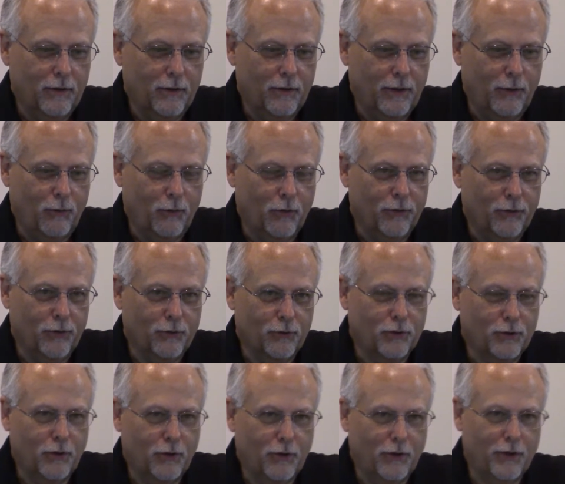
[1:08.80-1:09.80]
they want
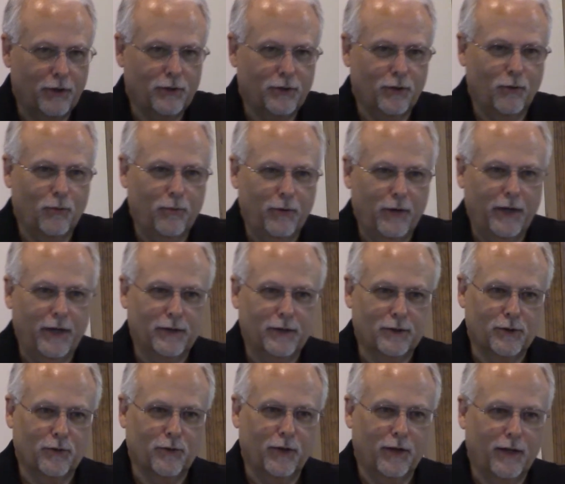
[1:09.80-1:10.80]
those cookies so bad,
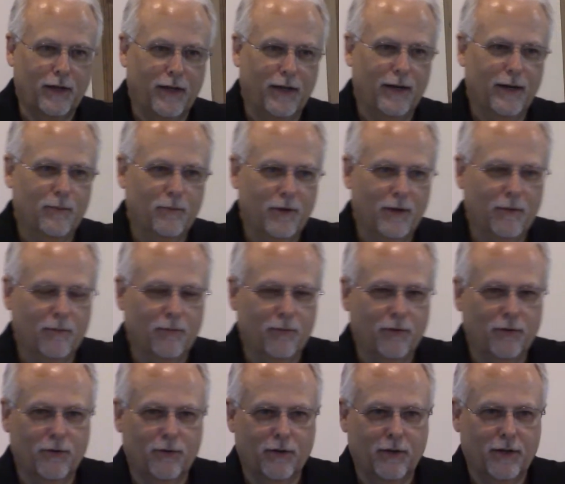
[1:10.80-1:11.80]
so they climb up
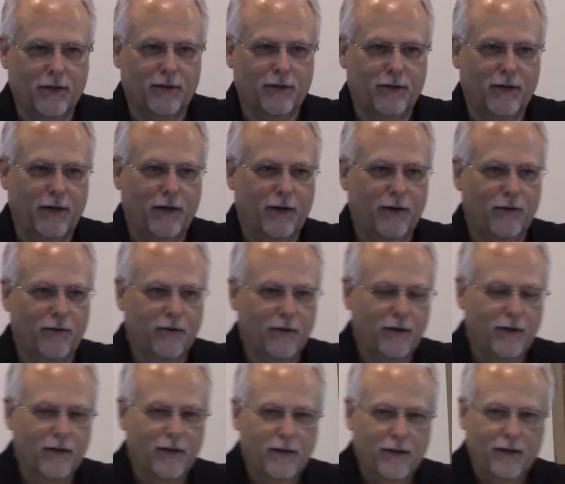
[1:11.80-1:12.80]
when you're not
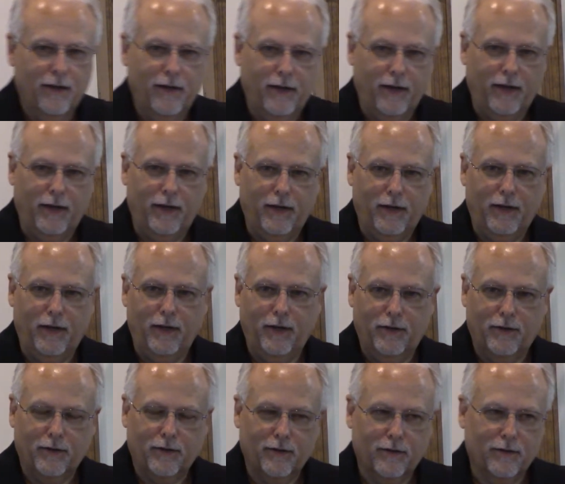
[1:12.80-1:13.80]
there and
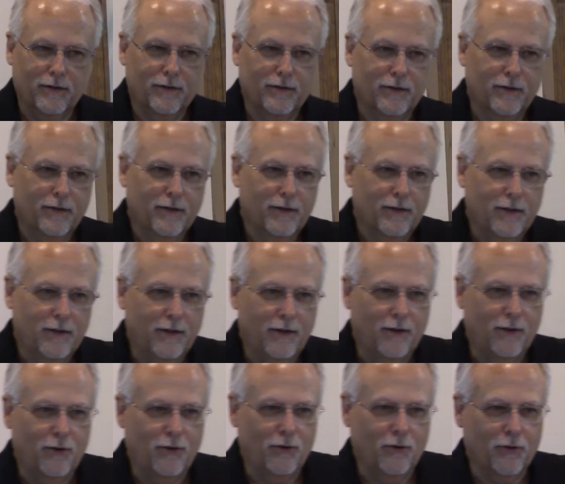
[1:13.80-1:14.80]
eat
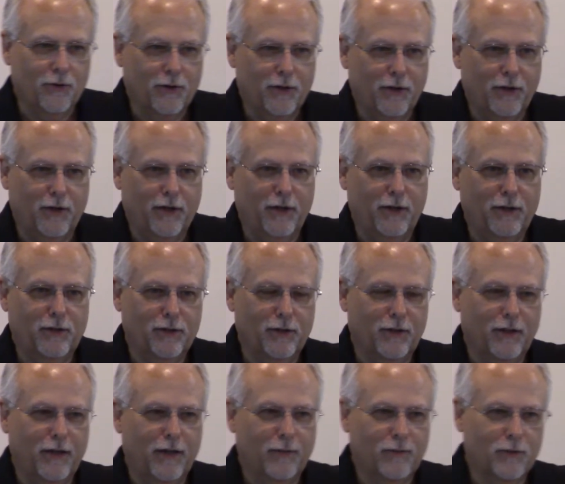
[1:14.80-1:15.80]
all the cookies,
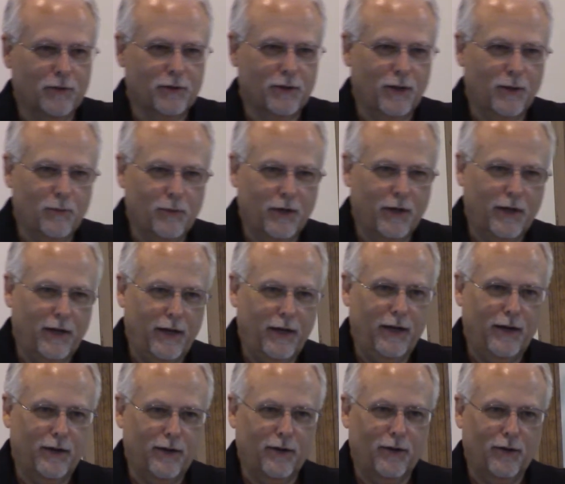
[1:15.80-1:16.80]
and they have a stomach
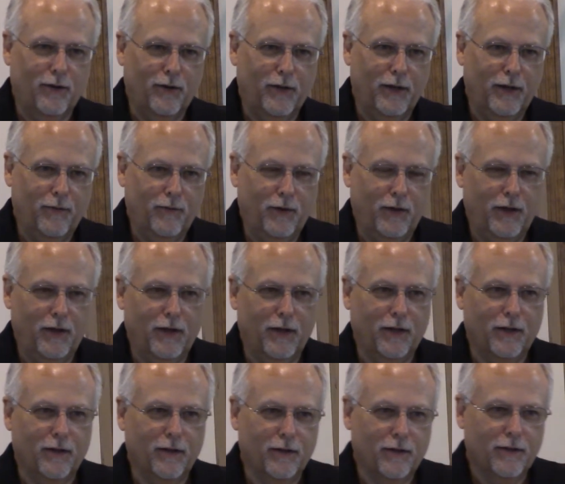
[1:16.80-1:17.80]
ache all evening,
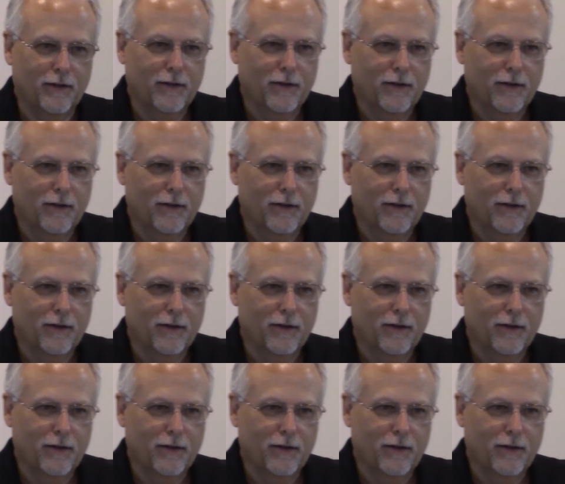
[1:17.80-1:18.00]
and